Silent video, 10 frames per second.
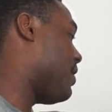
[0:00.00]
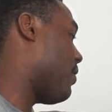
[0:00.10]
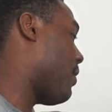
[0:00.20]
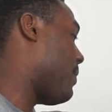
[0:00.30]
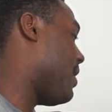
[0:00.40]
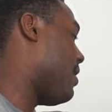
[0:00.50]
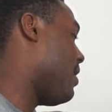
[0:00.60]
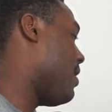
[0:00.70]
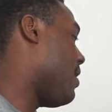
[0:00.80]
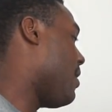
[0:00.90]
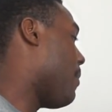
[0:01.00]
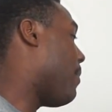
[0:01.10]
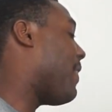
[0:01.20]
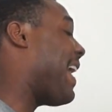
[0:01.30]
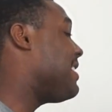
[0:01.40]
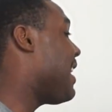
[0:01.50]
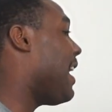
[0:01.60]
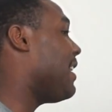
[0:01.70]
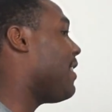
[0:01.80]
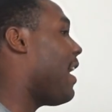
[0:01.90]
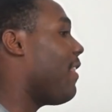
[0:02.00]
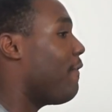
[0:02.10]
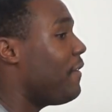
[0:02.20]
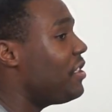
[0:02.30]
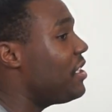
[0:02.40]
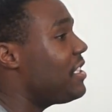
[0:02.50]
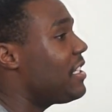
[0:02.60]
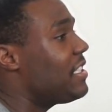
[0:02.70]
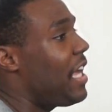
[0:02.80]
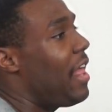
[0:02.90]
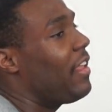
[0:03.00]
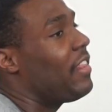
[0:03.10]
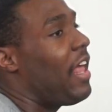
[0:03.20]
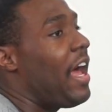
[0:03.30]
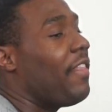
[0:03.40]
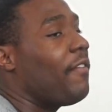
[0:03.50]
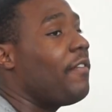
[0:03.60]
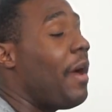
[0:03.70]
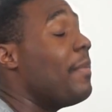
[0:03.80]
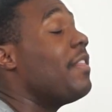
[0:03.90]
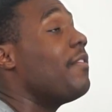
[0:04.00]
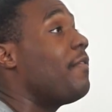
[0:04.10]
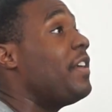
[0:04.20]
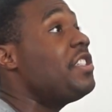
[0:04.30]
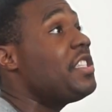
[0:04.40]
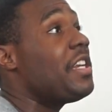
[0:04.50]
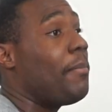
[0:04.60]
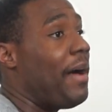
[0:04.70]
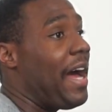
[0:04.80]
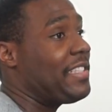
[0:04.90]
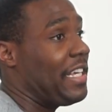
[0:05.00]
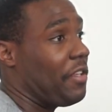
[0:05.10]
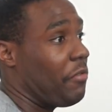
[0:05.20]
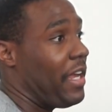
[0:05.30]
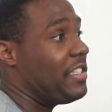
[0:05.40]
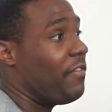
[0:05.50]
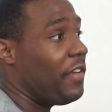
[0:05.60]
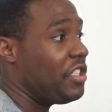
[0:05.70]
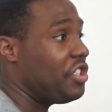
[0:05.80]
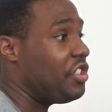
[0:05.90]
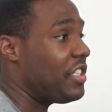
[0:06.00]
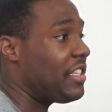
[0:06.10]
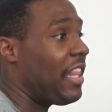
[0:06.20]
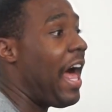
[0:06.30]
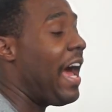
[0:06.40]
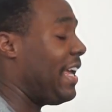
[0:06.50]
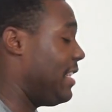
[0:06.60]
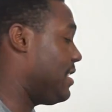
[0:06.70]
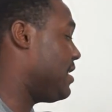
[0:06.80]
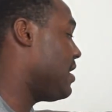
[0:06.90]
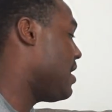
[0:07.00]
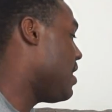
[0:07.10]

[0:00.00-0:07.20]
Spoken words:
You know what I mean? But that's not that. The fish isn't a solid line. The fish isn't a box like the rest. The fish is just lines.